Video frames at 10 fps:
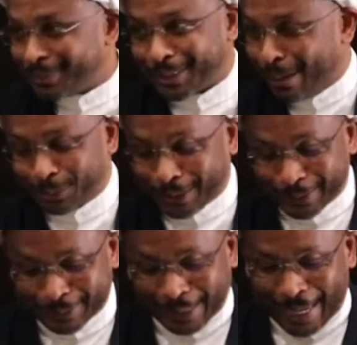I'm not
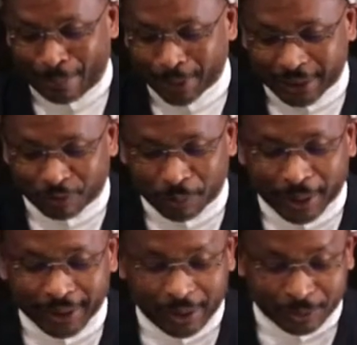the same as
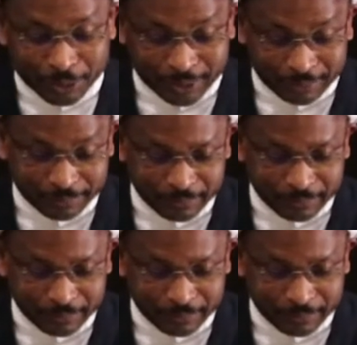everybody else.